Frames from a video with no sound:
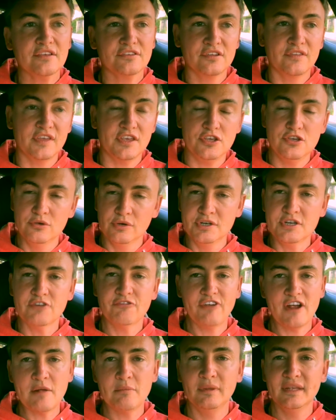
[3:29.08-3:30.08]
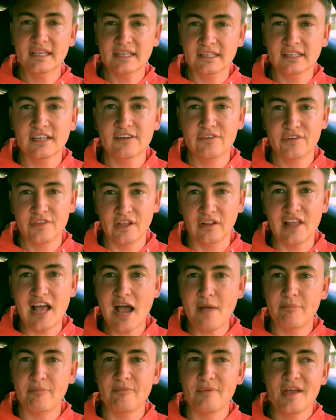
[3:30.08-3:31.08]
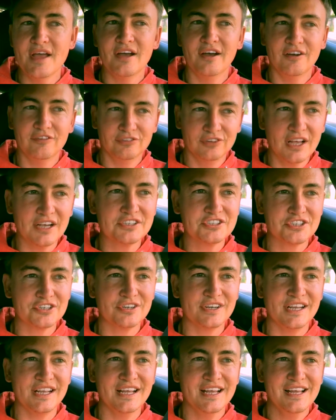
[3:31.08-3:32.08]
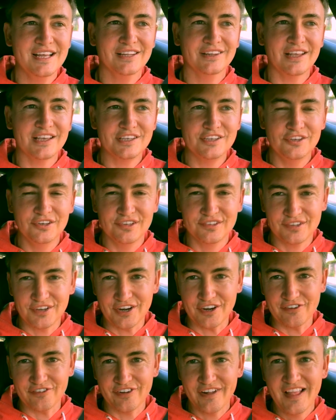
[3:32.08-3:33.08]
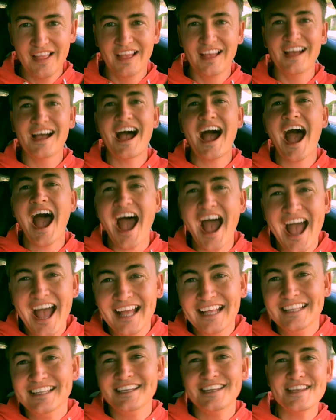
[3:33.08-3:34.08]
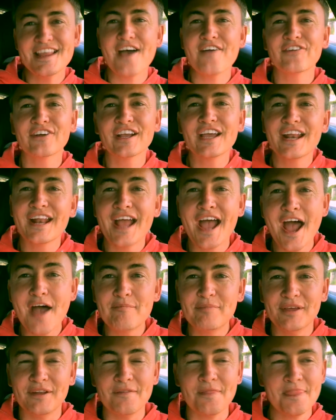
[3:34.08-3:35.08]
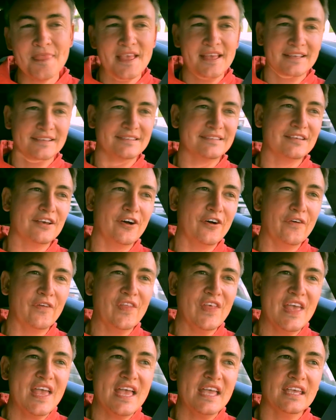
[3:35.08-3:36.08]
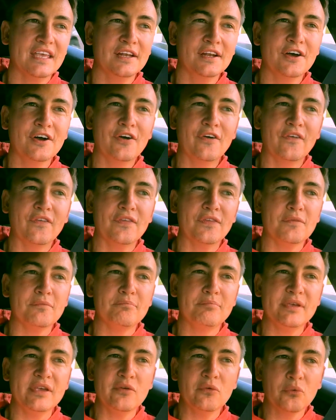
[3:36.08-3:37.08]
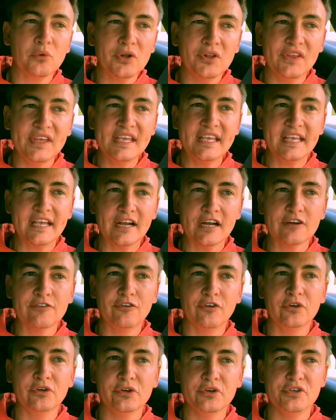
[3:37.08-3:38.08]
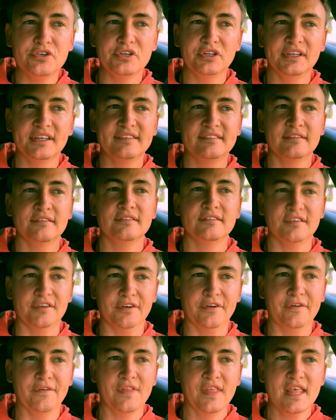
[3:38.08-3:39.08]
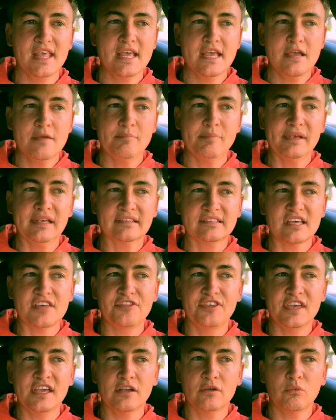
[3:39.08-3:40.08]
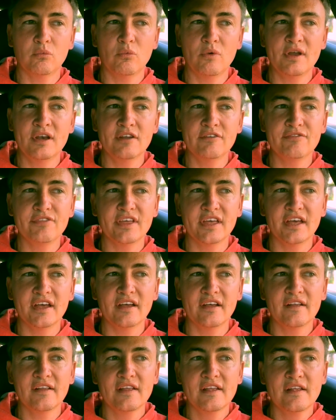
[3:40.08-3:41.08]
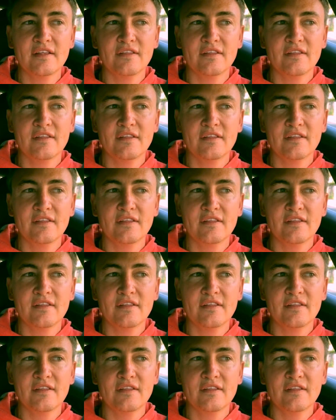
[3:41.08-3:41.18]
so that you and your family can live in the lap of luxury like you deserve. Ha, never gonna happen. So, you know, be really careful who you listen to because I think one of the